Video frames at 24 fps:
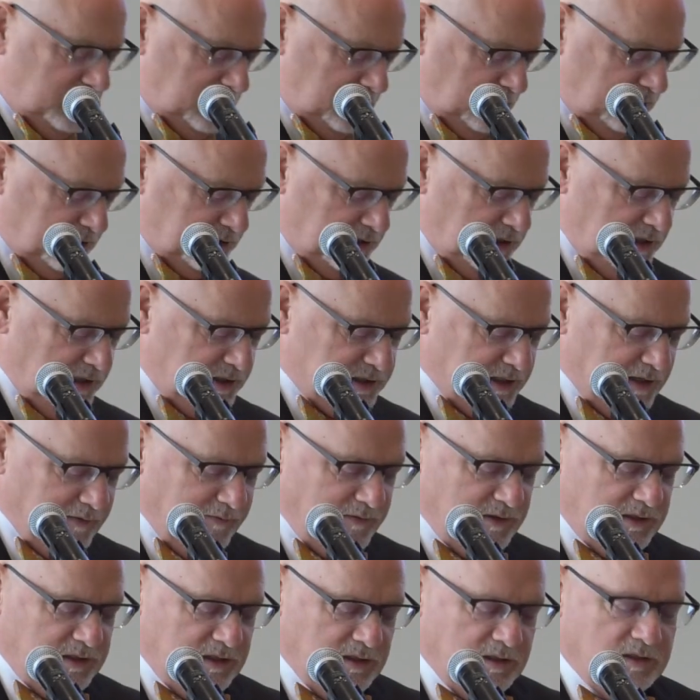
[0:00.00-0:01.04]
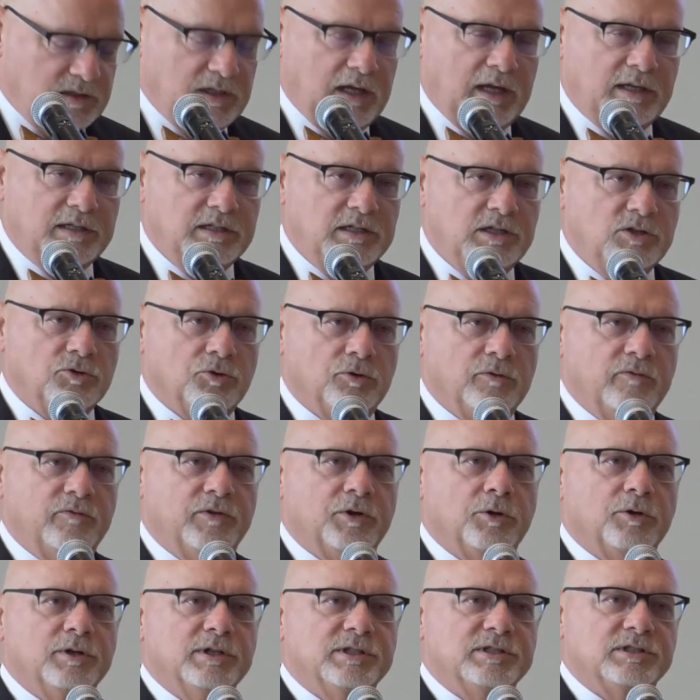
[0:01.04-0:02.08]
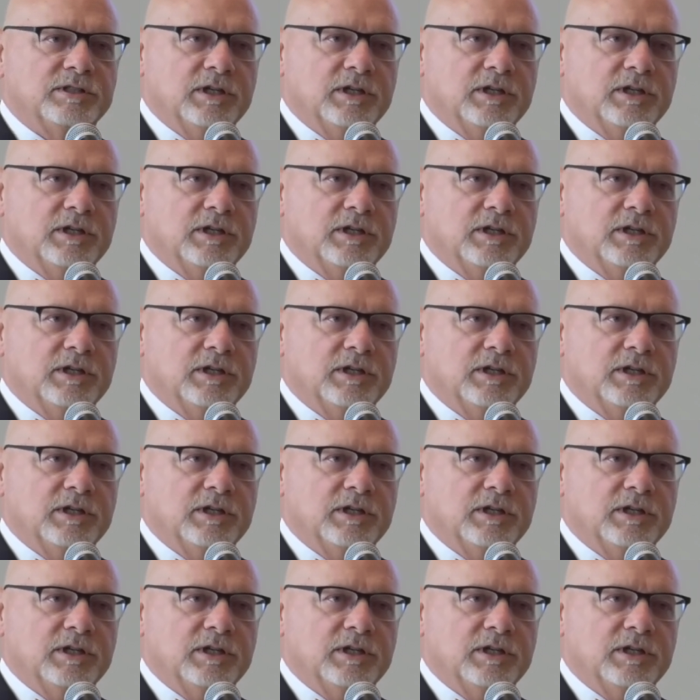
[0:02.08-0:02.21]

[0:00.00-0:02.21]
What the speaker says: 16, 17, and 18 are in various